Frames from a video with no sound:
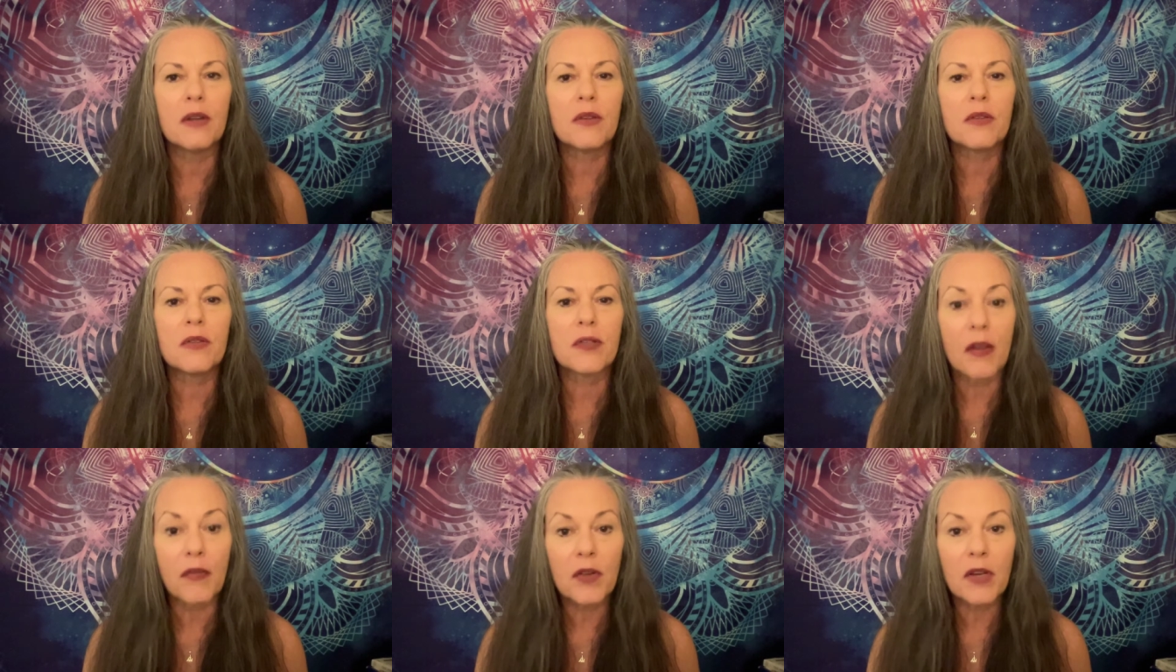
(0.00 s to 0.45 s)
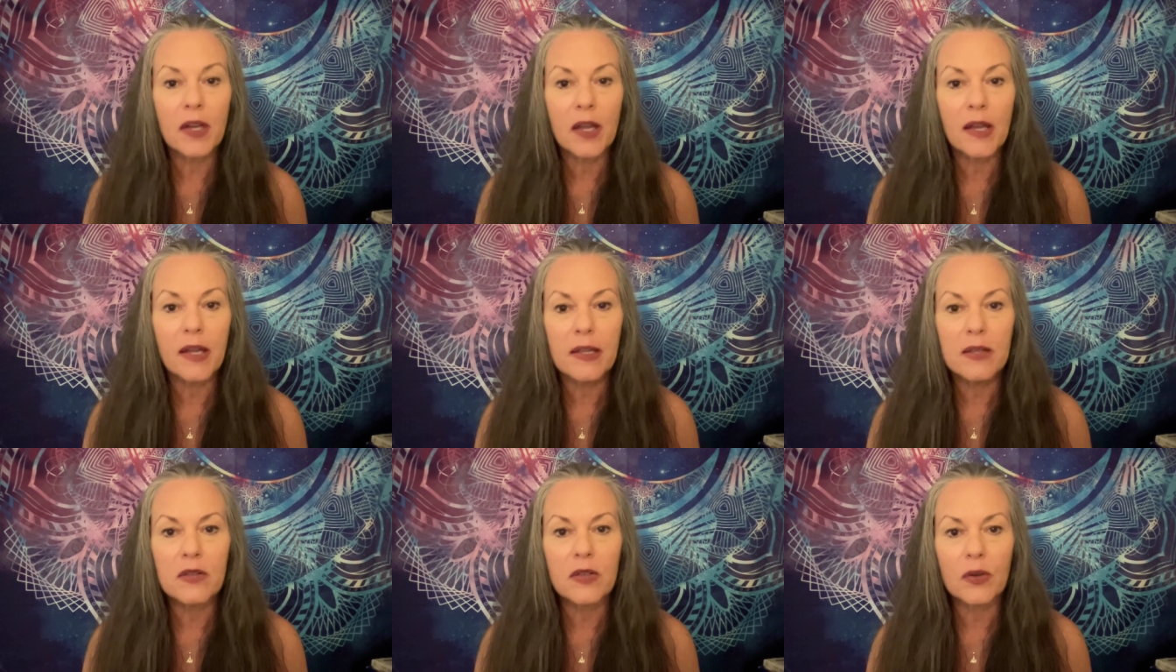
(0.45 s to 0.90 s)

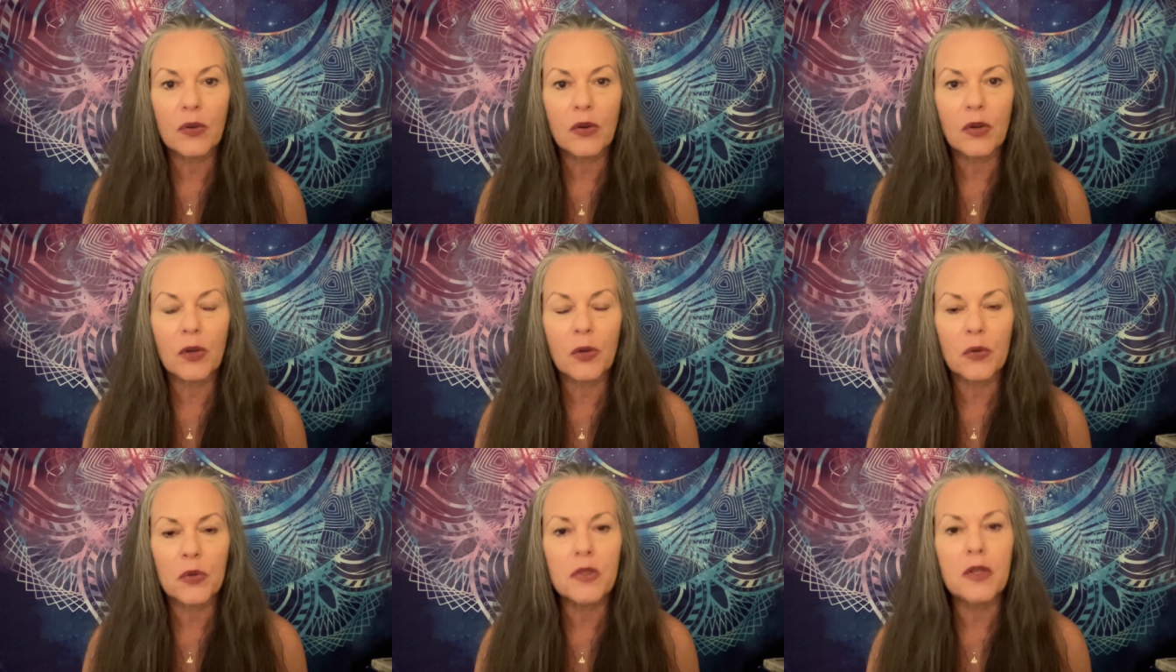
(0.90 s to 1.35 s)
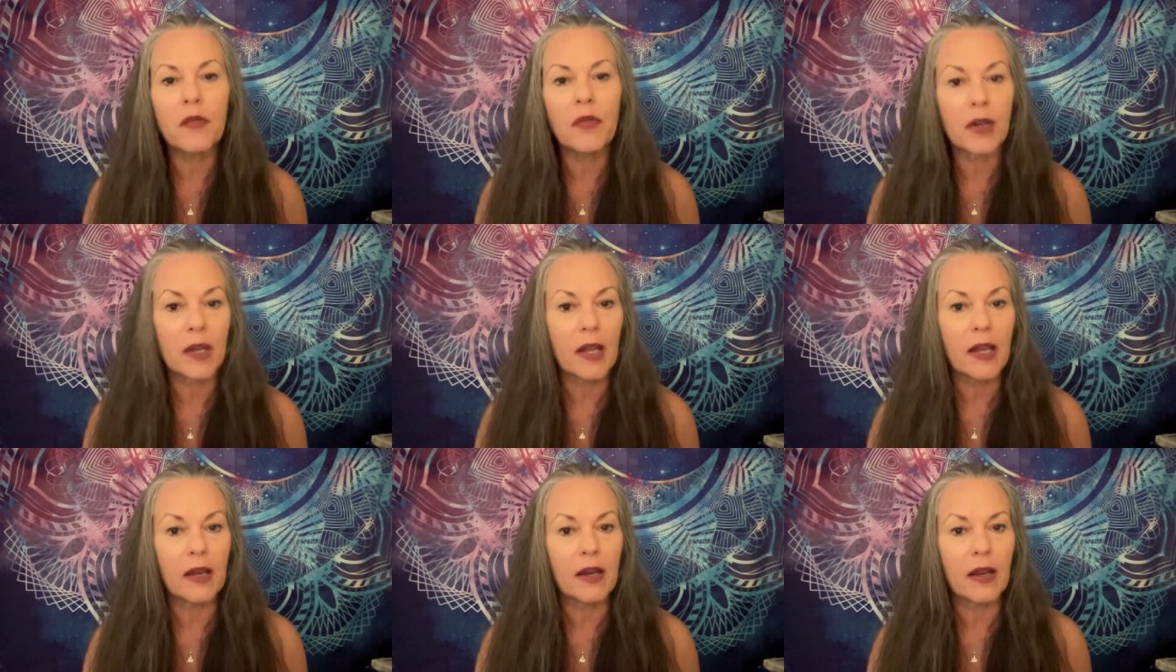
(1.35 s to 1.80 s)
790
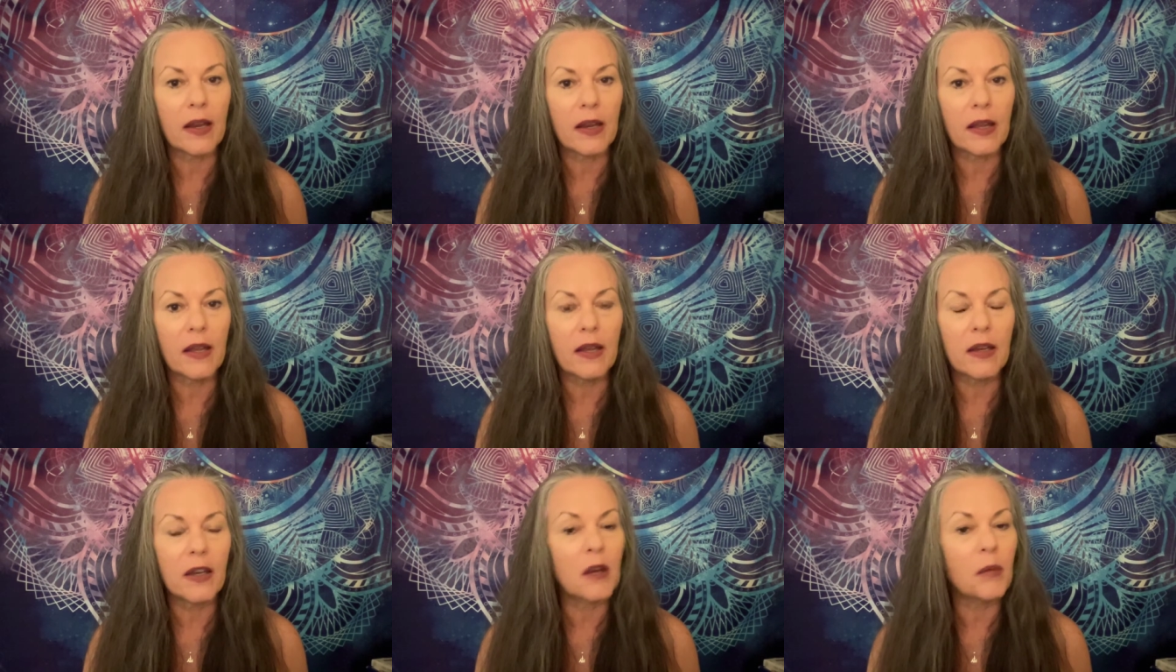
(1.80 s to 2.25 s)
7888,